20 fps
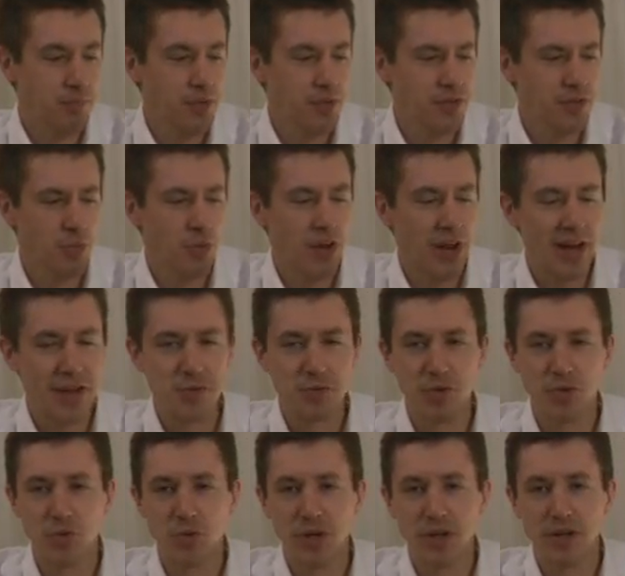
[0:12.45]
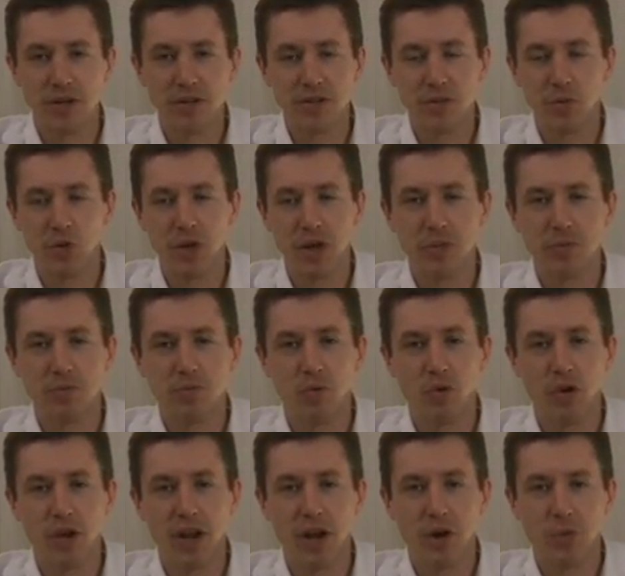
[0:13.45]
Someone asked me, someone had
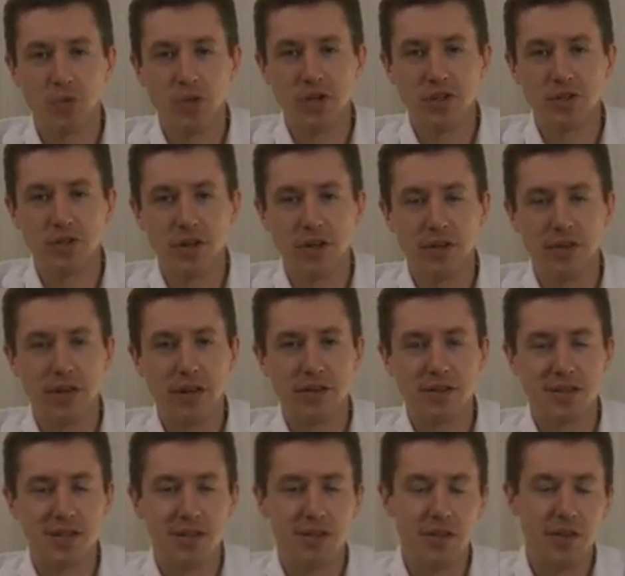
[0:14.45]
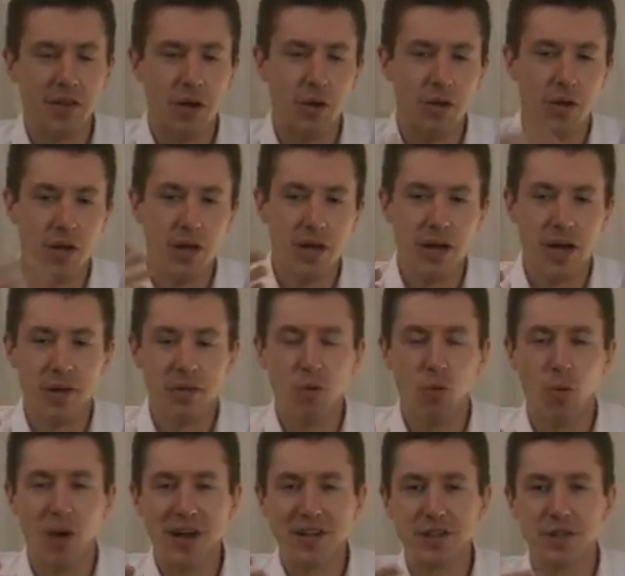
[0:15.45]
pointed out recently that they had
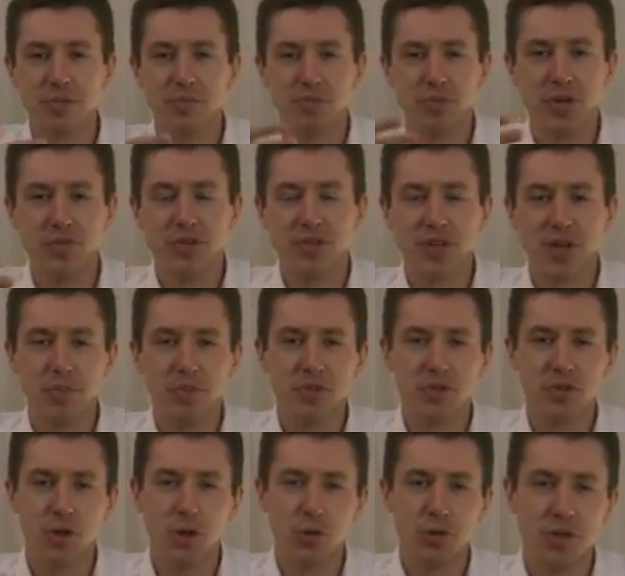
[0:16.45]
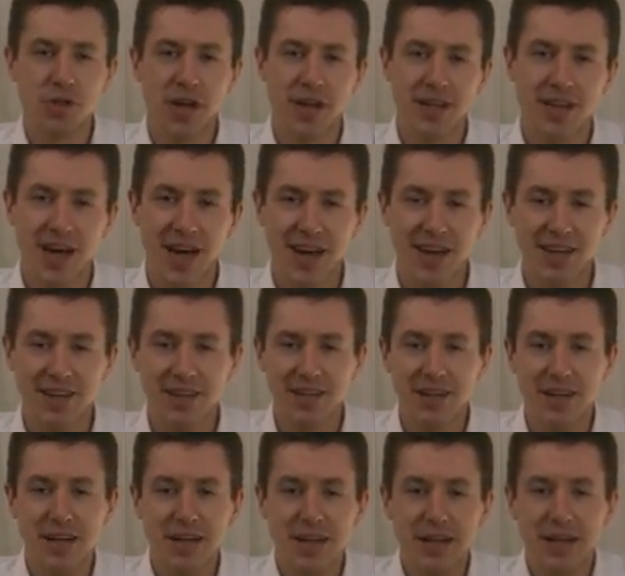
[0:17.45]
been watching previous episodes, and I kind
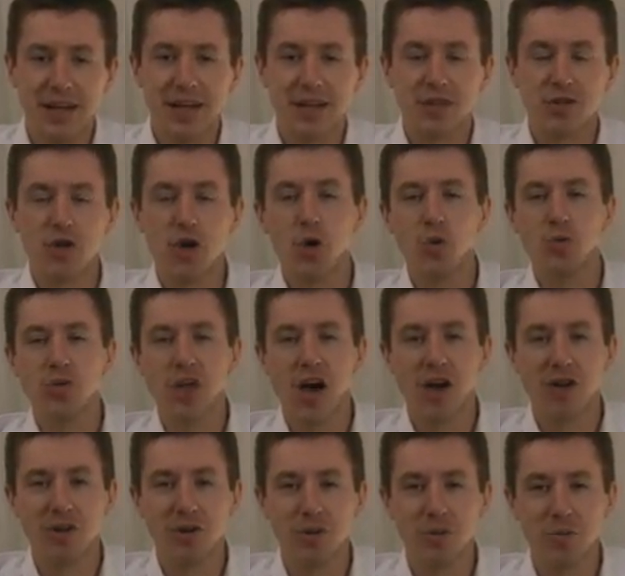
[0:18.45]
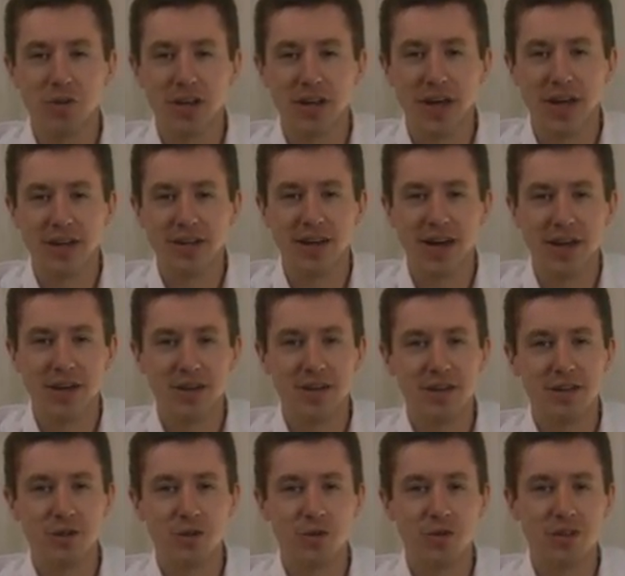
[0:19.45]
of toned down a little bit. I'd gotten
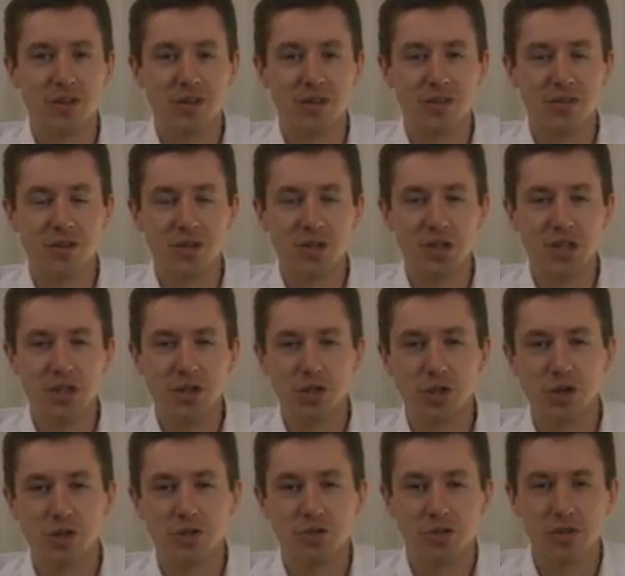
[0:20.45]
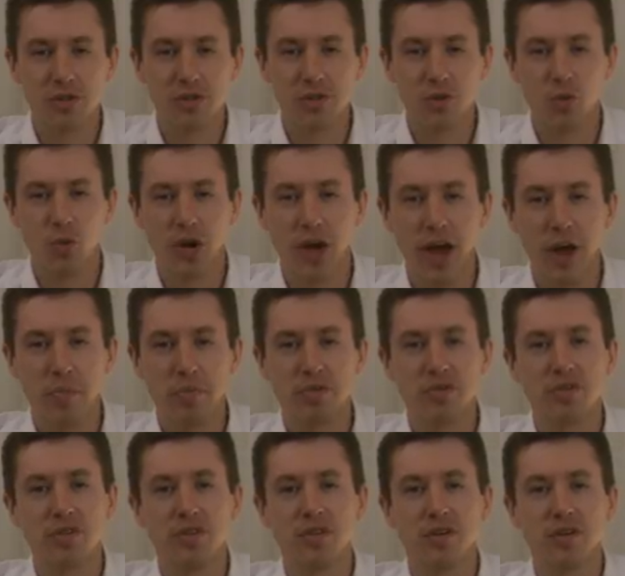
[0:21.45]
into the t-shirts and said, "What happened
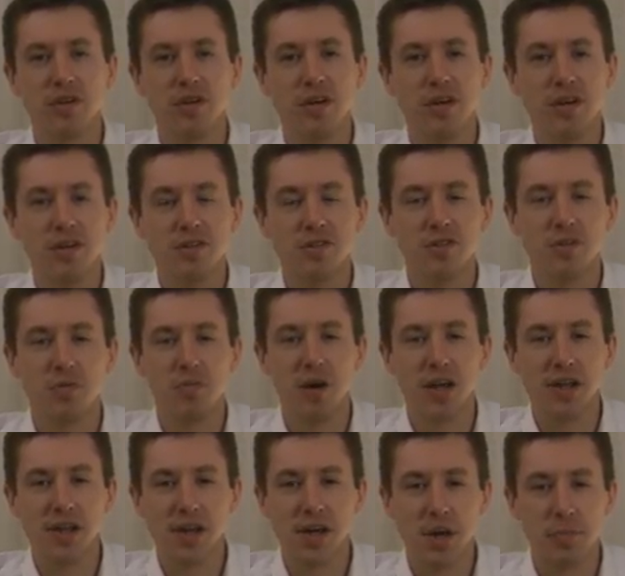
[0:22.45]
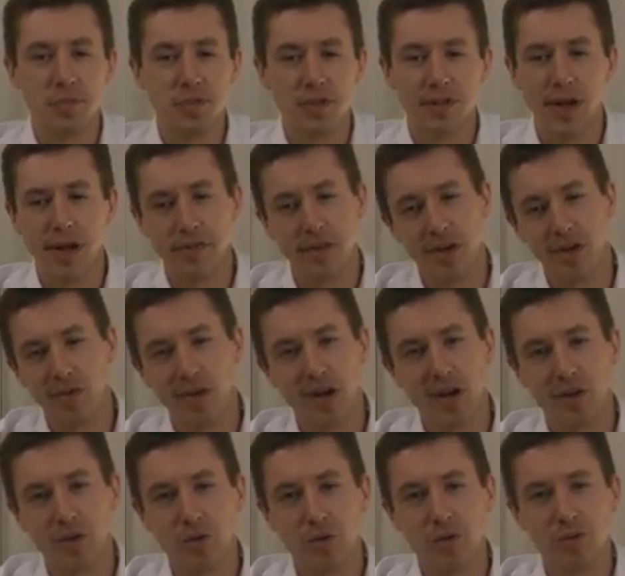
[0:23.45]
to the button-ups?" And I thought,
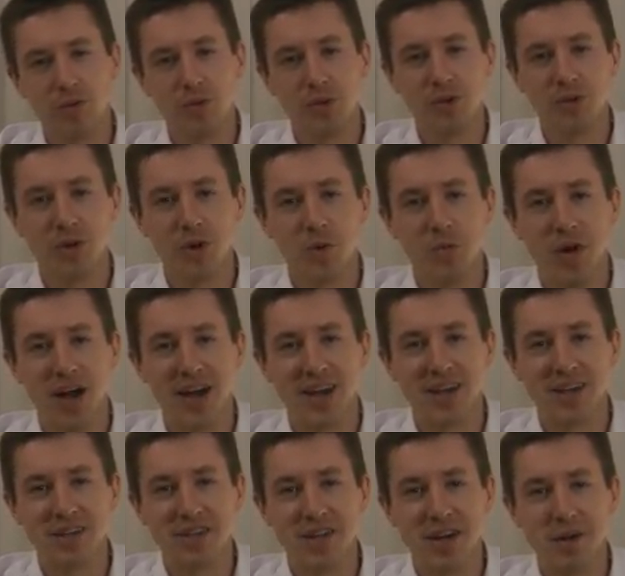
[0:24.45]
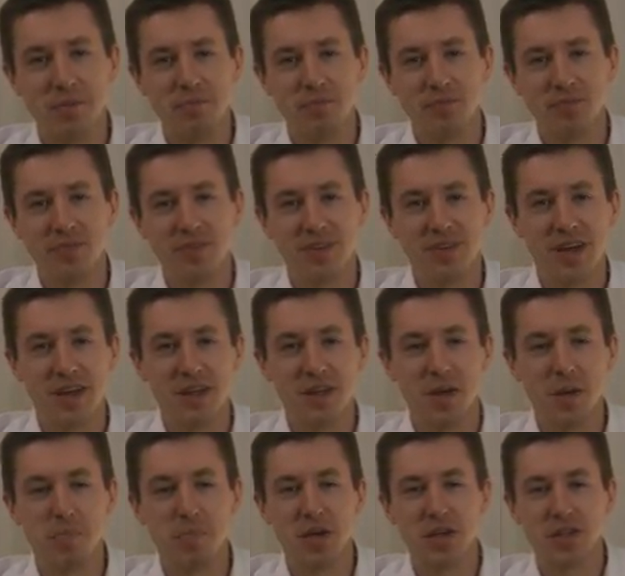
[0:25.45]
well, we'll go back and
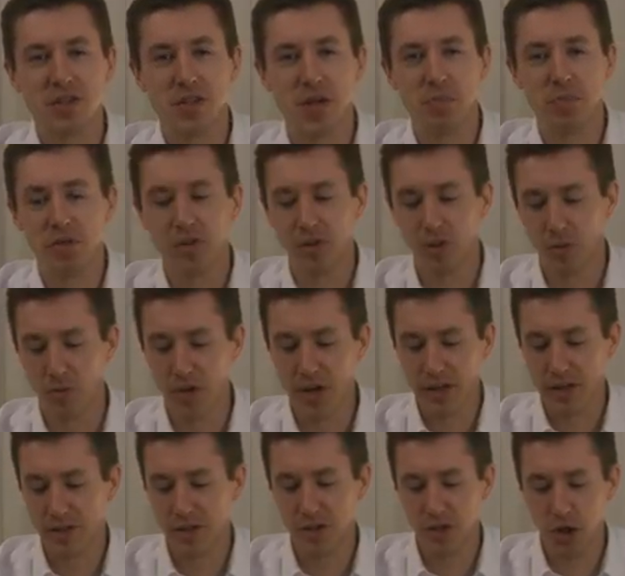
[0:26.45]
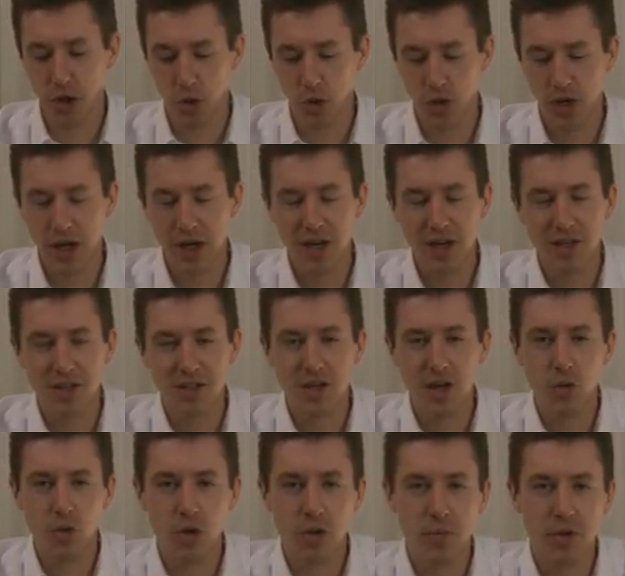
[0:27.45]
mix it up a little bit. So
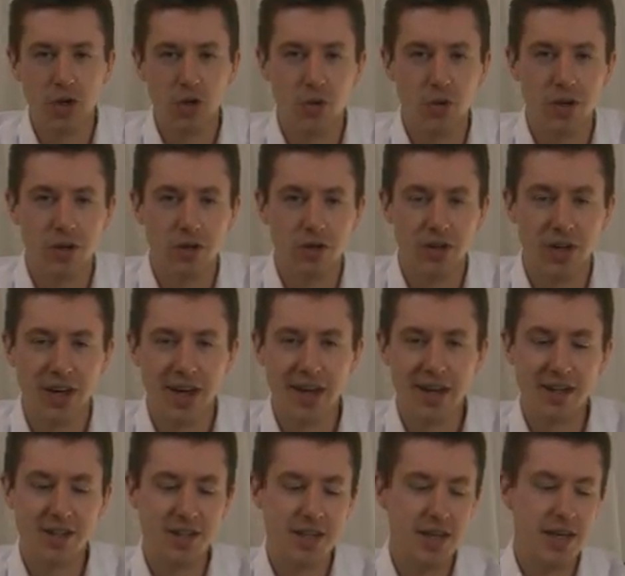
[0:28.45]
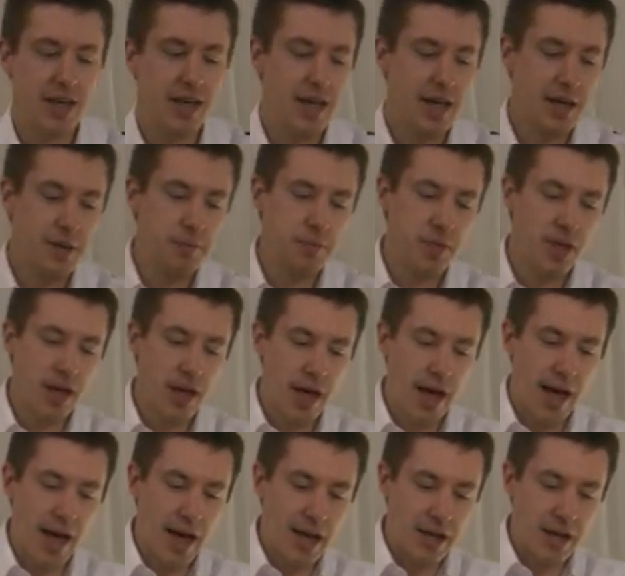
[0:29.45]
today we're going to be looking at a tea,
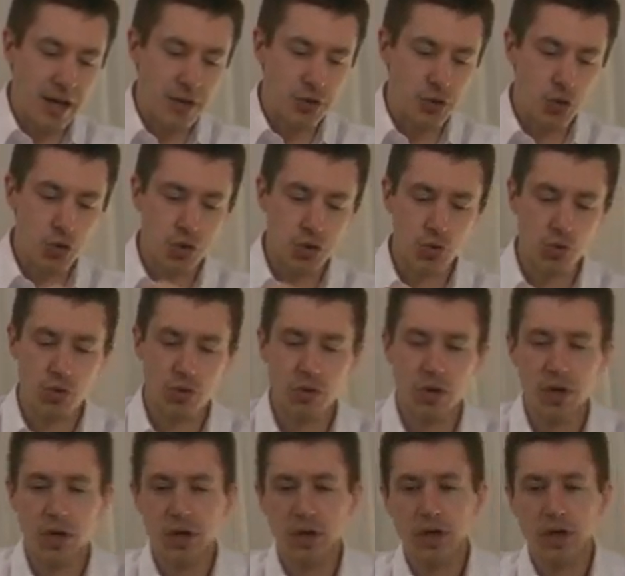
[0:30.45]
and as usual.